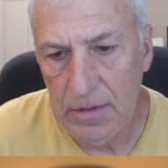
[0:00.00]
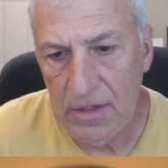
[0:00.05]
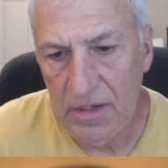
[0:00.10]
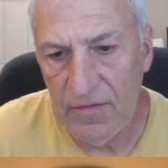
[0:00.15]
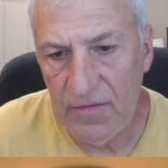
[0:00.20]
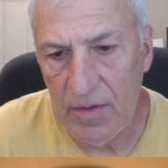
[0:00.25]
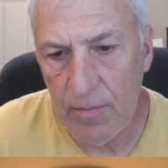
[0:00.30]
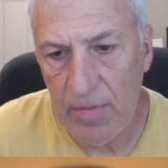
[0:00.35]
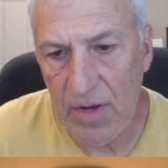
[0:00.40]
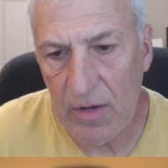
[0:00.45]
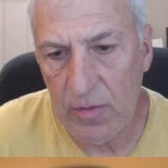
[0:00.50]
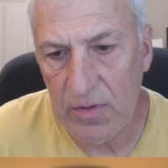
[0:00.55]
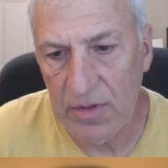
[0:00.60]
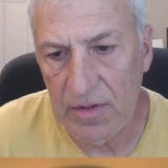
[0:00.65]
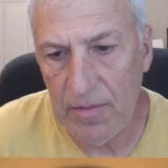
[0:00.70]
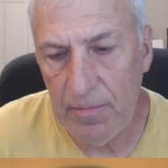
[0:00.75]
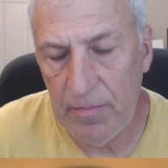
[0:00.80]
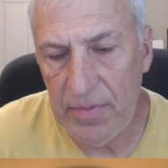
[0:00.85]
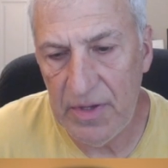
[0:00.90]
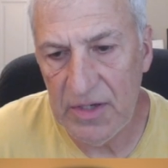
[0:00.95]
If I block with
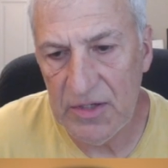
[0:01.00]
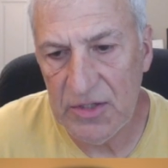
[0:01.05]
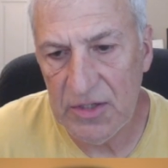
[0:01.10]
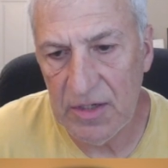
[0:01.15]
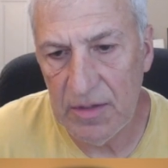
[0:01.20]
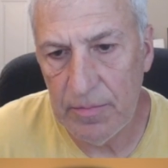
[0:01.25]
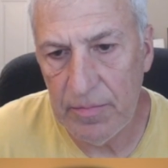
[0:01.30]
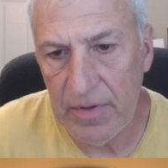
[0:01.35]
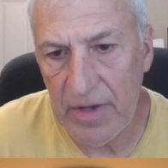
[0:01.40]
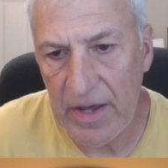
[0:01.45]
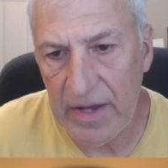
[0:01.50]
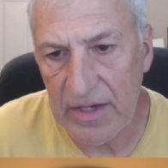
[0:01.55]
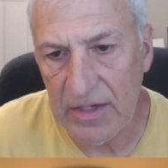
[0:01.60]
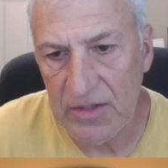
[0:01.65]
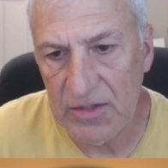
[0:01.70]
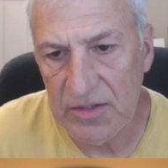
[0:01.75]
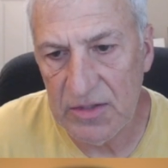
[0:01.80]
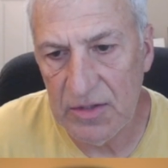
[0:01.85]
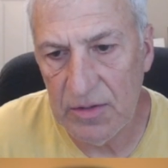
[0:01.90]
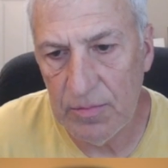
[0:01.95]
the bishop, I can
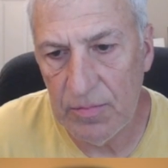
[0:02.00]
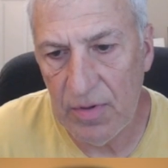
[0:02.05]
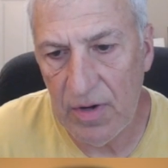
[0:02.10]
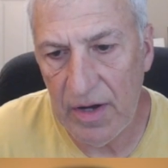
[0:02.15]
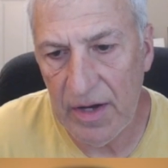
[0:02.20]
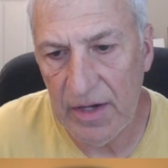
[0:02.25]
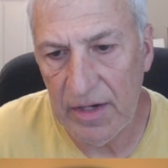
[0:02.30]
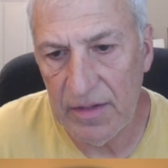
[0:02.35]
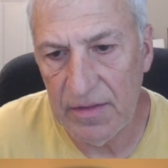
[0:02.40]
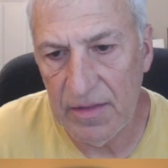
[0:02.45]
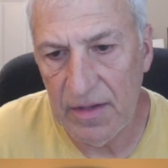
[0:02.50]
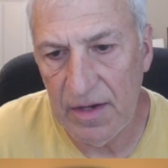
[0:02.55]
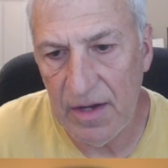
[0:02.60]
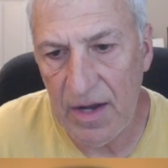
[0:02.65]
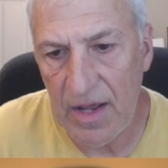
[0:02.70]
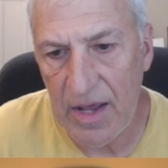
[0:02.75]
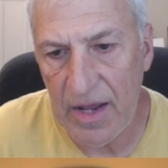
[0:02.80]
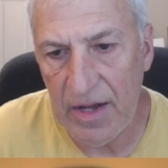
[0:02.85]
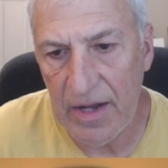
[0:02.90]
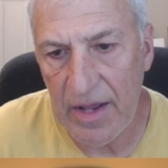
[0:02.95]
still bring the
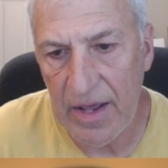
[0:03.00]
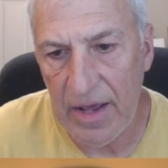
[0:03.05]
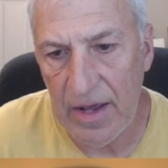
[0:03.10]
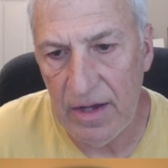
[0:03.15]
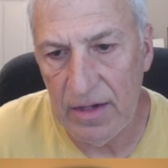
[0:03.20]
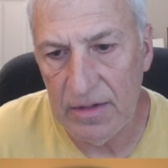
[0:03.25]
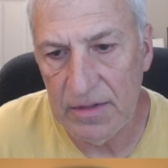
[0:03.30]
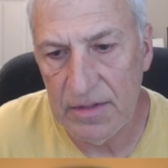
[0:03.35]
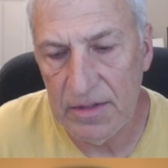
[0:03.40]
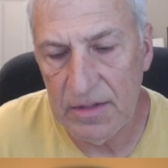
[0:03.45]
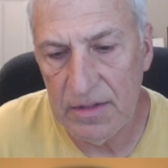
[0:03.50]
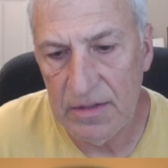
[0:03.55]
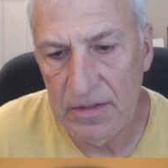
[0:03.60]
knight out.